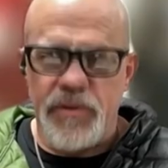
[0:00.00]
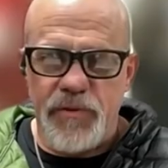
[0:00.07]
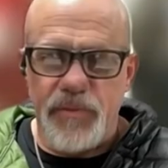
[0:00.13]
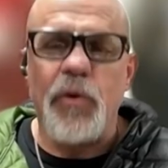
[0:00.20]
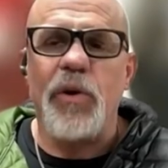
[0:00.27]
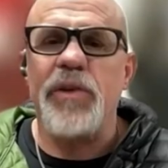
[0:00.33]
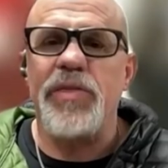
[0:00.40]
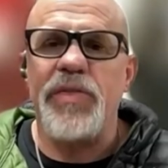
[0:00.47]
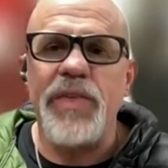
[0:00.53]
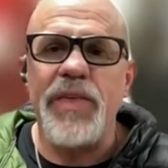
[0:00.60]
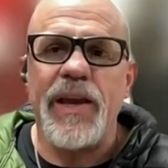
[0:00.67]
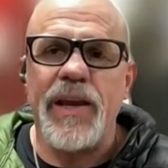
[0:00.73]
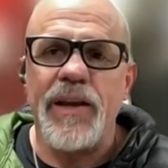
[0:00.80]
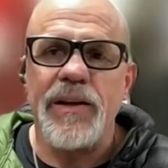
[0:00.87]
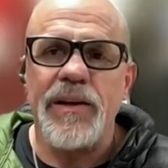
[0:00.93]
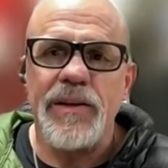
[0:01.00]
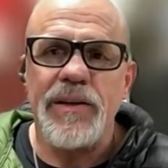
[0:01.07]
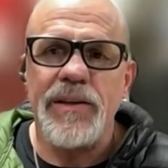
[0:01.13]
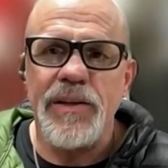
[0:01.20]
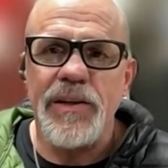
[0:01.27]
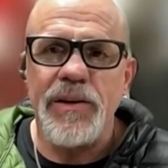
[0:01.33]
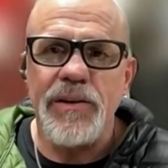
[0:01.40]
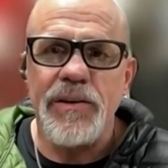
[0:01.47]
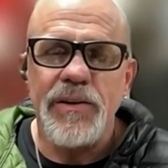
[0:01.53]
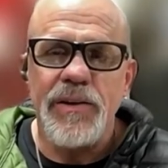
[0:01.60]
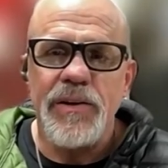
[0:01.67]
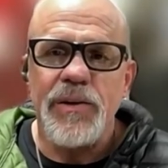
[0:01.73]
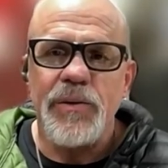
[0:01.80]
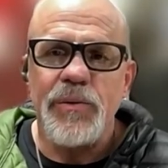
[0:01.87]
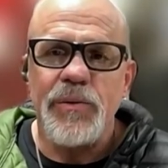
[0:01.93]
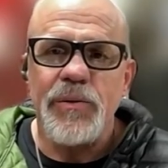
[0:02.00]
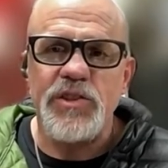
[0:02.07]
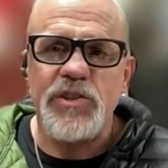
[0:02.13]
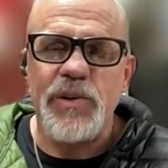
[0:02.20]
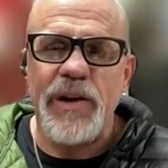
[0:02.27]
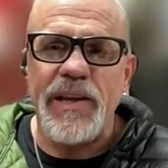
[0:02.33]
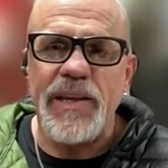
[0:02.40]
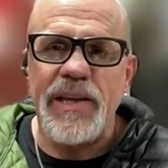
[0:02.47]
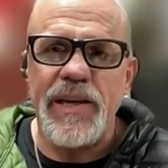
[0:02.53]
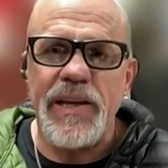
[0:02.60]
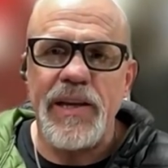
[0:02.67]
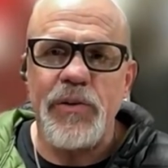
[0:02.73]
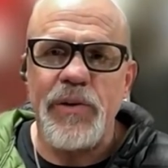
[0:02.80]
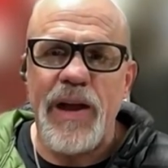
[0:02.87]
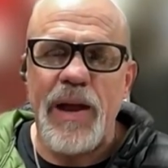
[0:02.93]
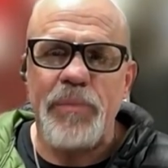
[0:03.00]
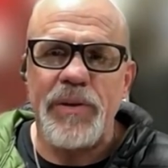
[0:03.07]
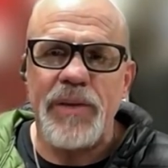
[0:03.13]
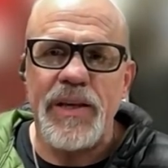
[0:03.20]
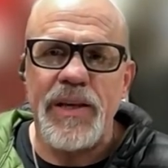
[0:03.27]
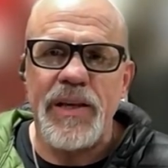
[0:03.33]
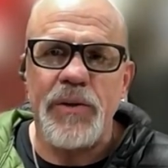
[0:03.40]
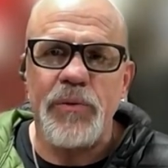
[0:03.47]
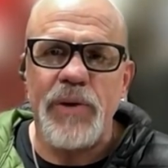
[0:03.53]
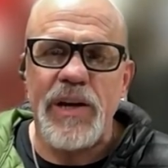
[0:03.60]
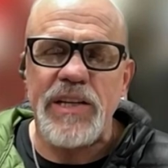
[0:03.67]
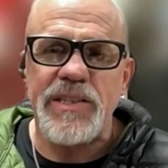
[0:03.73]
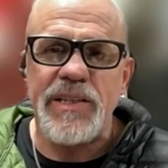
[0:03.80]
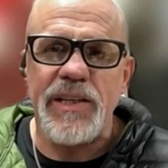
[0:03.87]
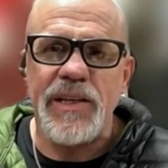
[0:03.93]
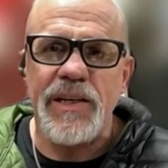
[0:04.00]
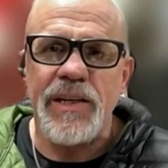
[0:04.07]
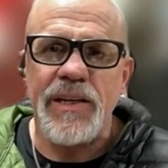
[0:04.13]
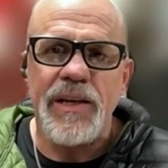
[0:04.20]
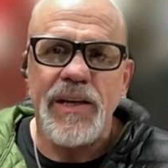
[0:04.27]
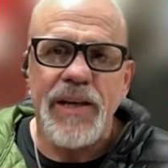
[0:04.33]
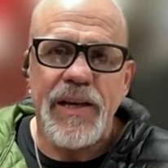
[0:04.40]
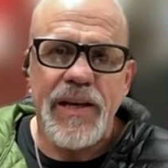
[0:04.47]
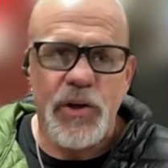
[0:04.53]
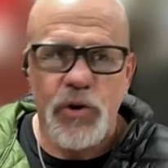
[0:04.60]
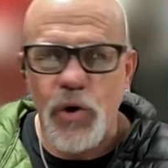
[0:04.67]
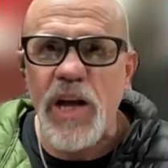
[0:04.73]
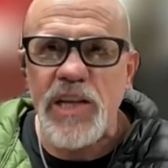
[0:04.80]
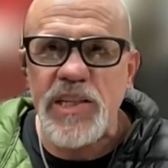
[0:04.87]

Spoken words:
the fourth thing, you know. We have striking, grappling, wrestling, and